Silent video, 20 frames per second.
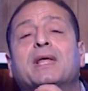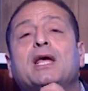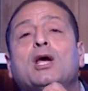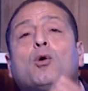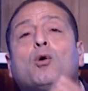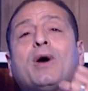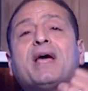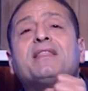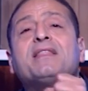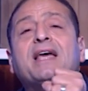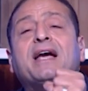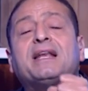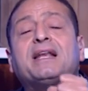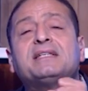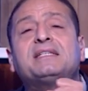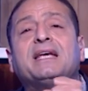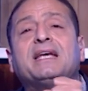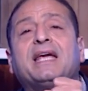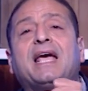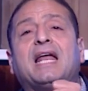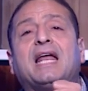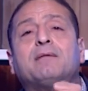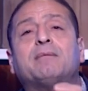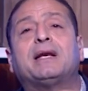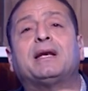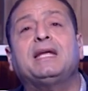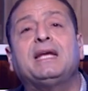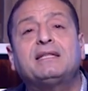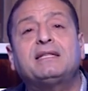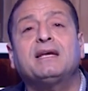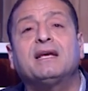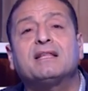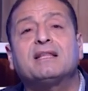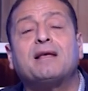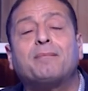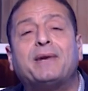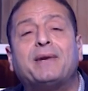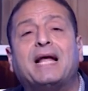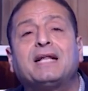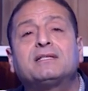When the grazing element eating the
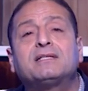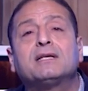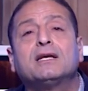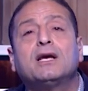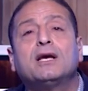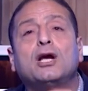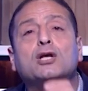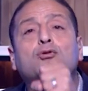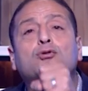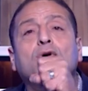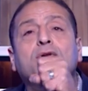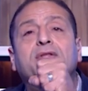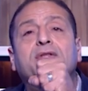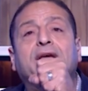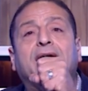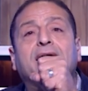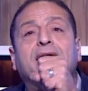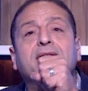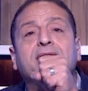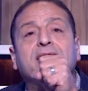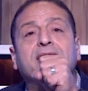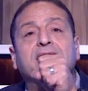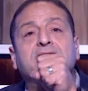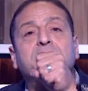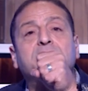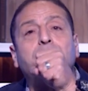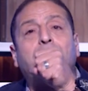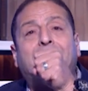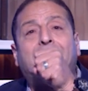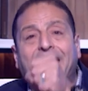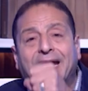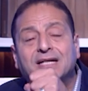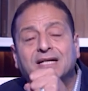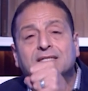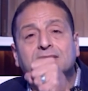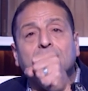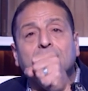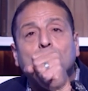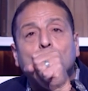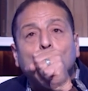plant, it contains the
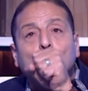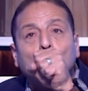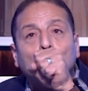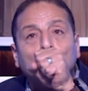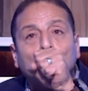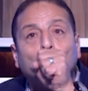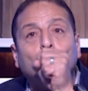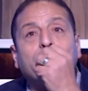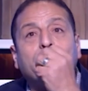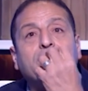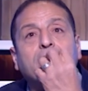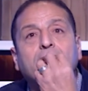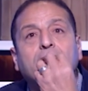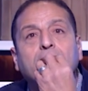spines to